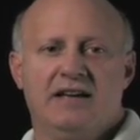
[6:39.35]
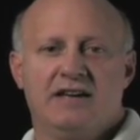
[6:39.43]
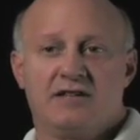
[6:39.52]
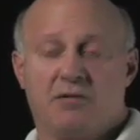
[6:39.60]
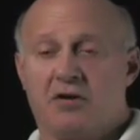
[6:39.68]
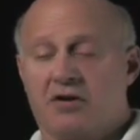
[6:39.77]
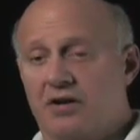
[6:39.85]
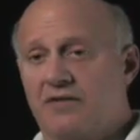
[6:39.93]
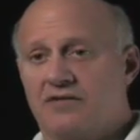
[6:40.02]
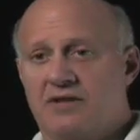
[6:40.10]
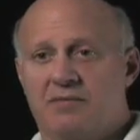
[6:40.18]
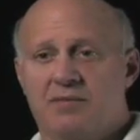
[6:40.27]
So we were looking
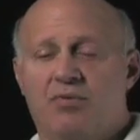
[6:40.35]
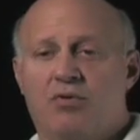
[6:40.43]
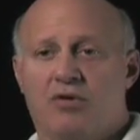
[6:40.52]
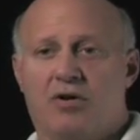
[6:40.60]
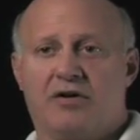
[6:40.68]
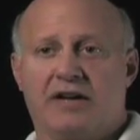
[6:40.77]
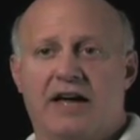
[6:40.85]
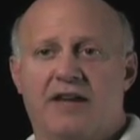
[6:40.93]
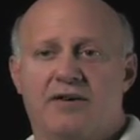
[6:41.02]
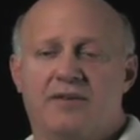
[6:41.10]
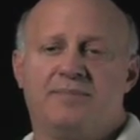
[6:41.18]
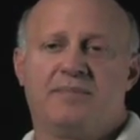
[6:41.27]
for something to pull it all
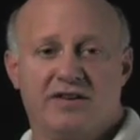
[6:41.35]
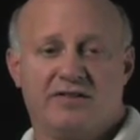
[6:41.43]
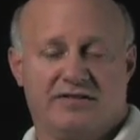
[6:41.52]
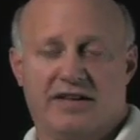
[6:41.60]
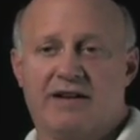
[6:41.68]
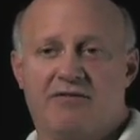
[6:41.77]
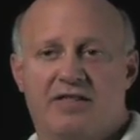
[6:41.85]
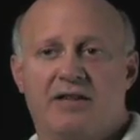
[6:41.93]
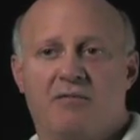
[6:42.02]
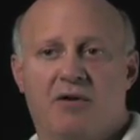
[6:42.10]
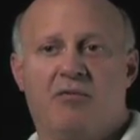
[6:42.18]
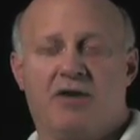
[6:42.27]
together. It's done
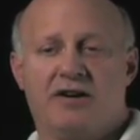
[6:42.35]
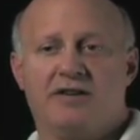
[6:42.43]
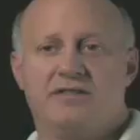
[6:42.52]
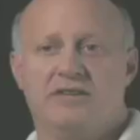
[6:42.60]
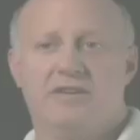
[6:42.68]
everything we wanted it to